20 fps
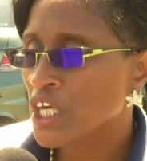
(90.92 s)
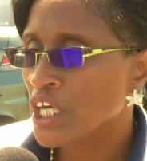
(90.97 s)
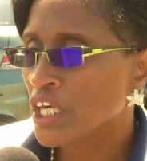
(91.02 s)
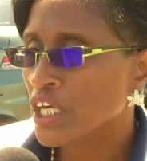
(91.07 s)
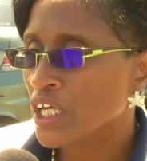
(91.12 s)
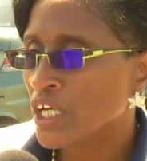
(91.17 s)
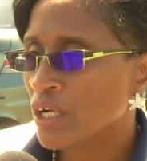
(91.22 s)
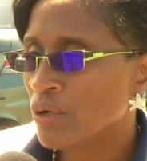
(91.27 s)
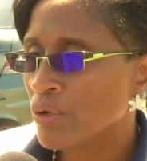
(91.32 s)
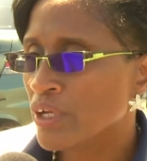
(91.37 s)

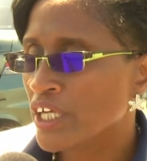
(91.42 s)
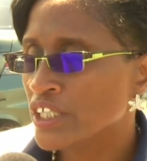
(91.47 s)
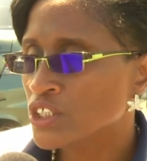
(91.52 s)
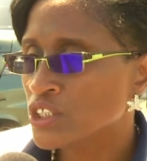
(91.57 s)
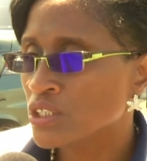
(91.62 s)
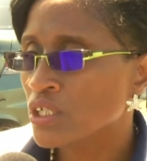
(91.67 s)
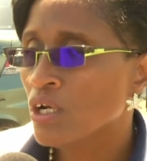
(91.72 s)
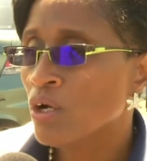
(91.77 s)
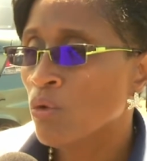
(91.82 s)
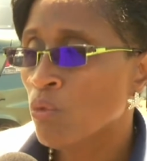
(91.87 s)
key
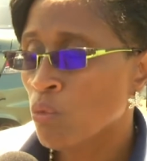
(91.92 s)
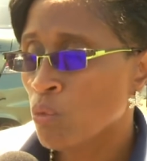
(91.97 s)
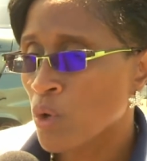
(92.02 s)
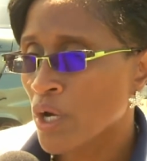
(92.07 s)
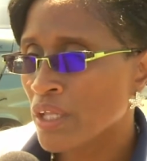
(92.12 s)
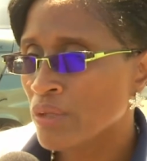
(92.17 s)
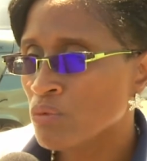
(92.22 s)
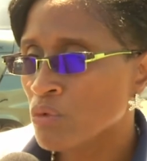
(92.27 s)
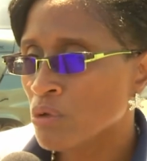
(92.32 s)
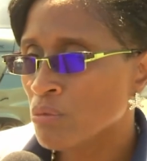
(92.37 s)
areas.
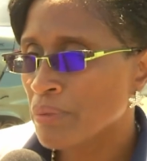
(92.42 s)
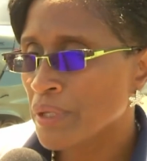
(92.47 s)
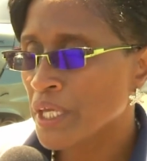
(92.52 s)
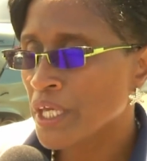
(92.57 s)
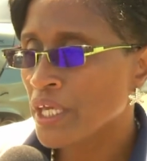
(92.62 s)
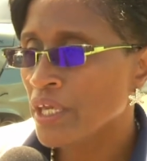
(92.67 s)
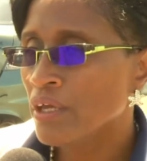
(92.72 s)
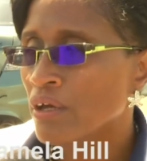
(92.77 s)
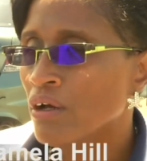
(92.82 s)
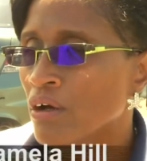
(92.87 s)
One will
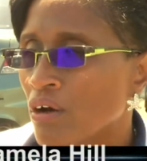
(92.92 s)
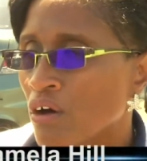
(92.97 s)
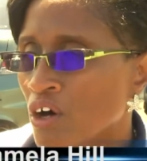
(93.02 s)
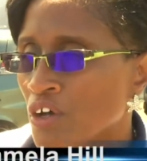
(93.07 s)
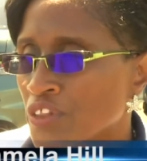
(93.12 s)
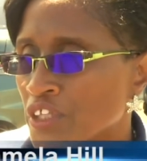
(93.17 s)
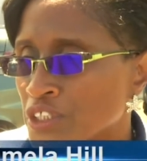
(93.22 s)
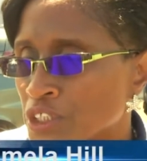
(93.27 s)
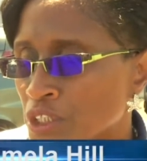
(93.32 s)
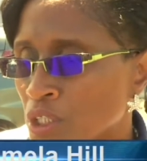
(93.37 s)
be
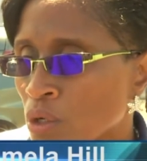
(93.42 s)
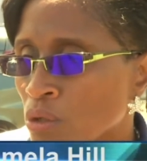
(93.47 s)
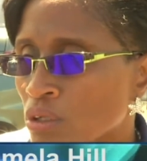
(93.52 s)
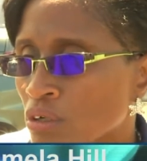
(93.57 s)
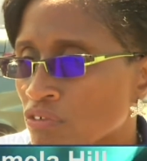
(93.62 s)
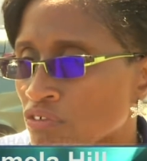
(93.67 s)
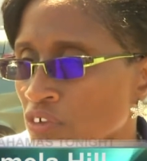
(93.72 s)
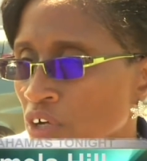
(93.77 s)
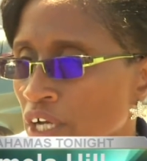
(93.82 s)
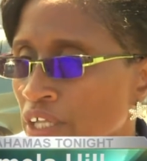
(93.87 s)
on the
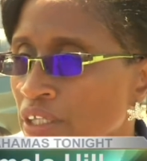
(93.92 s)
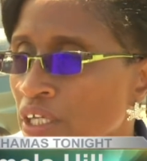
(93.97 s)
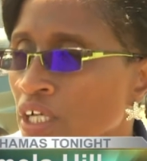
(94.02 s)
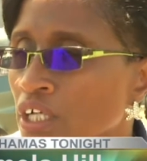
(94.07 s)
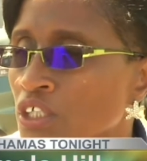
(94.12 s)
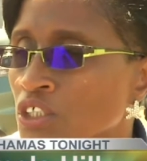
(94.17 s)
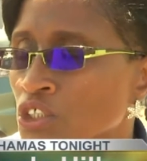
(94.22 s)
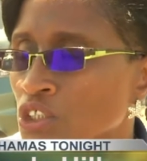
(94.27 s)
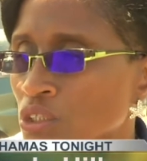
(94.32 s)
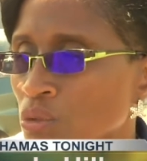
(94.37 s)
solar front.
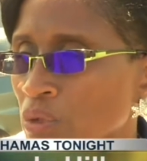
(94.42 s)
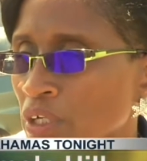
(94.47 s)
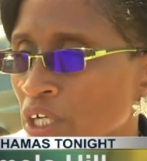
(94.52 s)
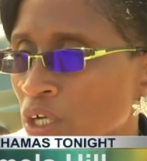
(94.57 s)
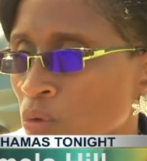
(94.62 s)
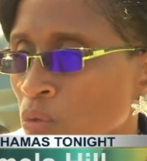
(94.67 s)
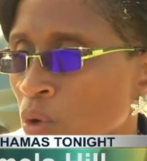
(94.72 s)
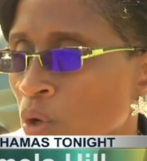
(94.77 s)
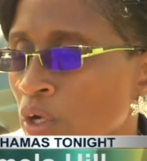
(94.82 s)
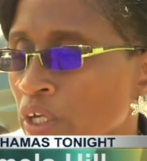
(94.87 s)
So we
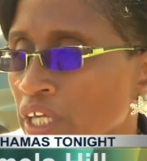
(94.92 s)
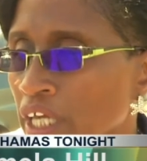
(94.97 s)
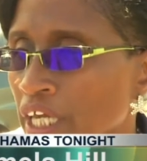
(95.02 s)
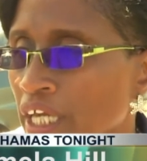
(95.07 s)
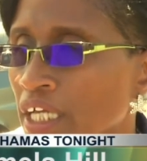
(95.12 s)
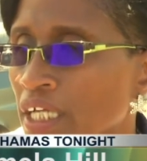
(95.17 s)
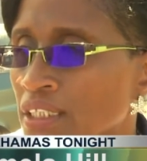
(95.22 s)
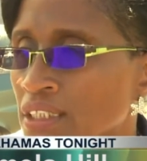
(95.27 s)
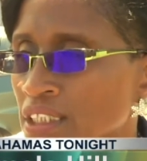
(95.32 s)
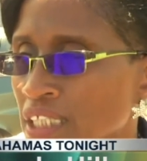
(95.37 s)
are
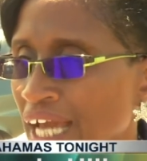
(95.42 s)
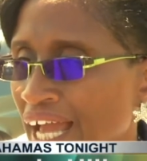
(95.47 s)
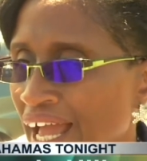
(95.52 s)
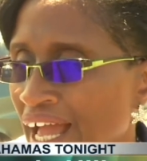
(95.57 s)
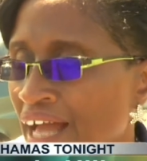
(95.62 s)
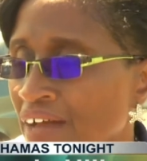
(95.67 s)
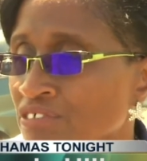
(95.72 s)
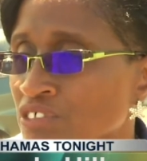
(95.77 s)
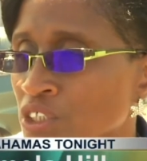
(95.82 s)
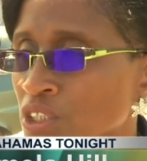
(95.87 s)
working to
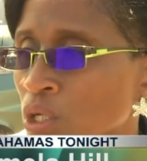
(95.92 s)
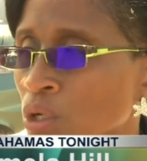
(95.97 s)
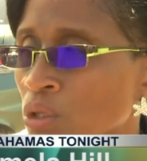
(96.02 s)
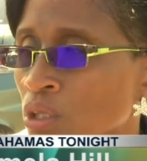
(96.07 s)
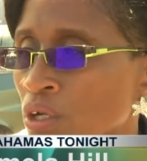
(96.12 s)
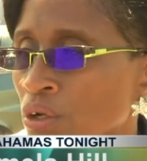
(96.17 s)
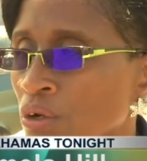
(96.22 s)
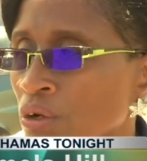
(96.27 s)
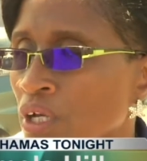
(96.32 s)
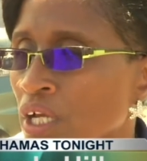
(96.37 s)
have
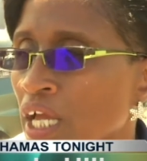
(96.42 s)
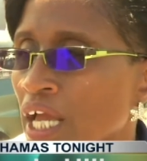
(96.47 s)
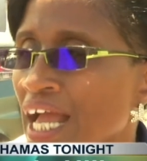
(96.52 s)
solar